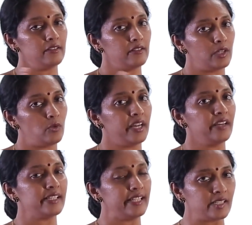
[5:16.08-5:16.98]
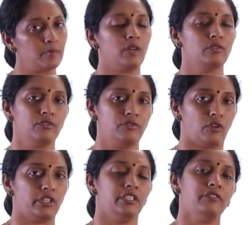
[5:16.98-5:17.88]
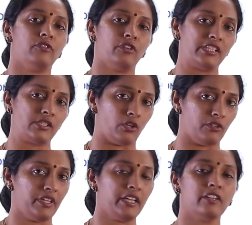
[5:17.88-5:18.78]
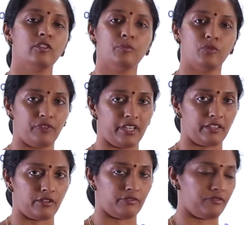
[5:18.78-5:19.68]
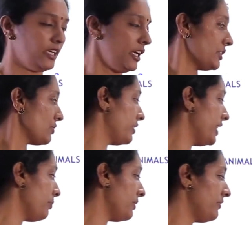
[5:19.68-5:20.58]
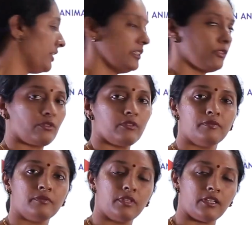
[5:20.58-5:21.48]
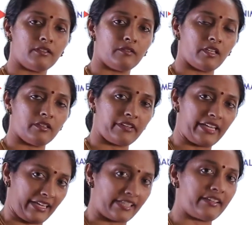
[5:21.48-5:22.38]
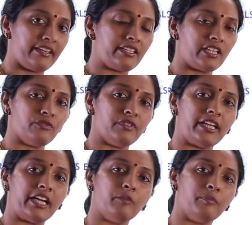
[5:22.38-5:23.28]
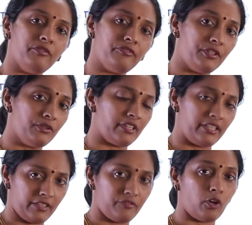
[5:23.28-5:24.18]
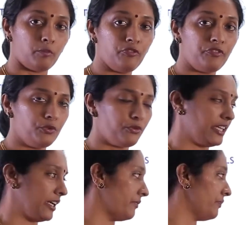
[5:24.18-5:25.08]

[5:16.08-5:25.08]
requires less amount of water for dissolving and removing it off. So they prefer to excrete out with the help of in the form of urea.